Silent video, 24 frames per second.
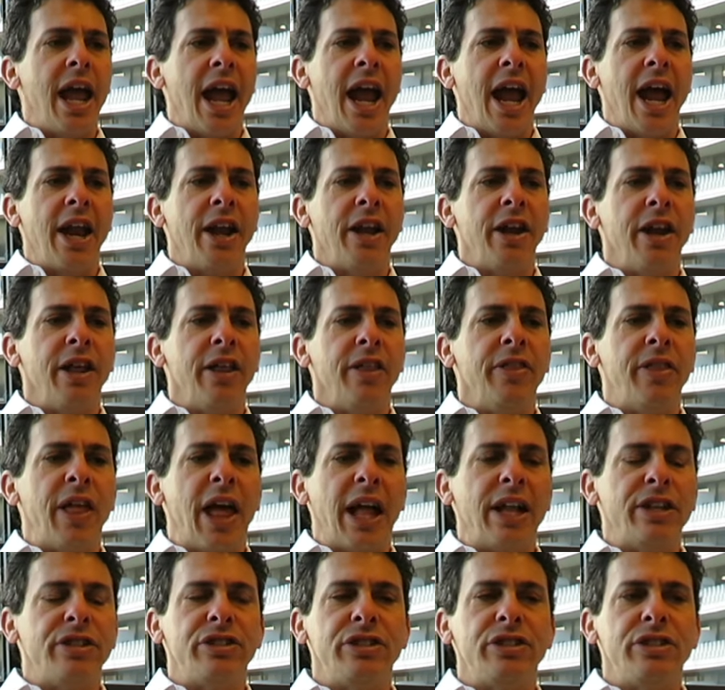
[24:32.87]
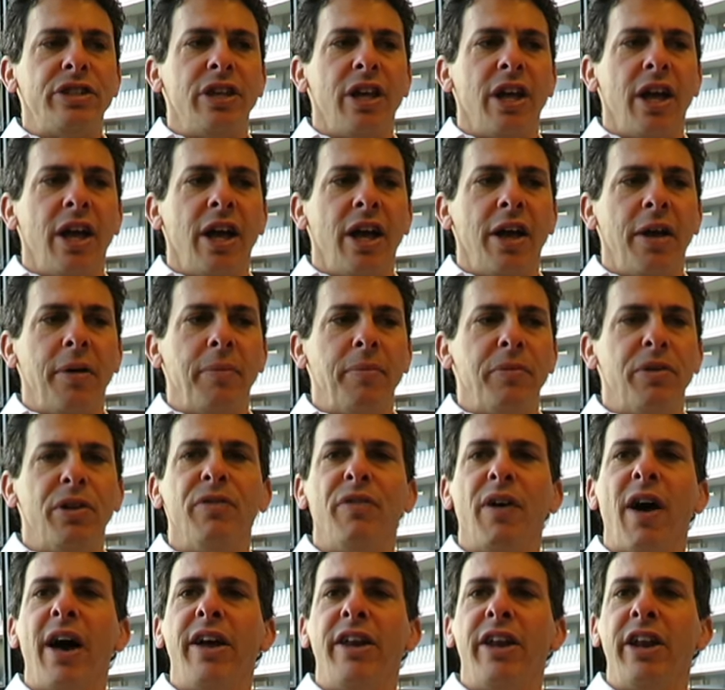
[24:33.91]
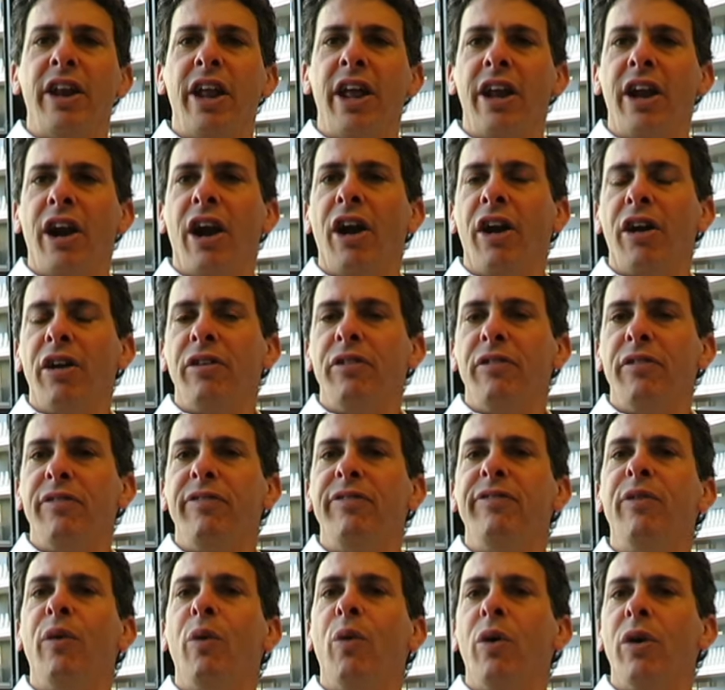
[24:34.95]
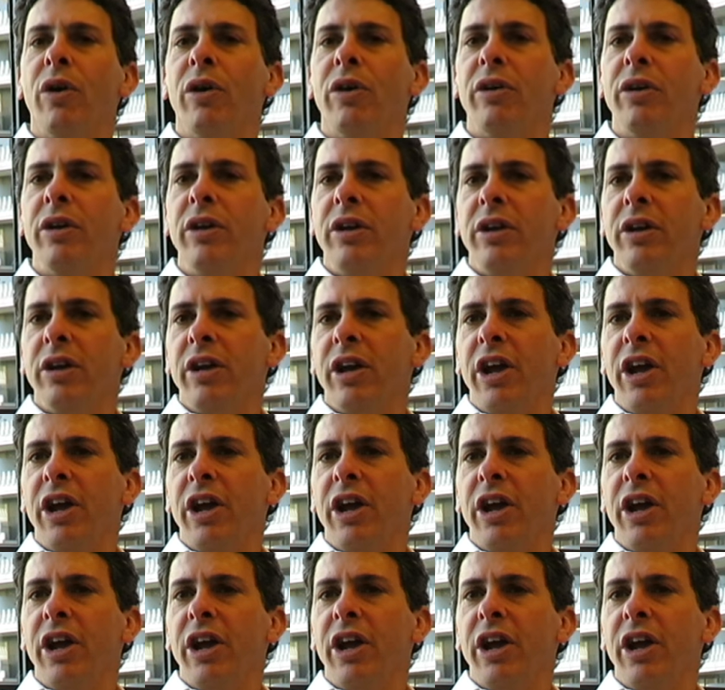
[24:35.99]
and that's um, divided in our four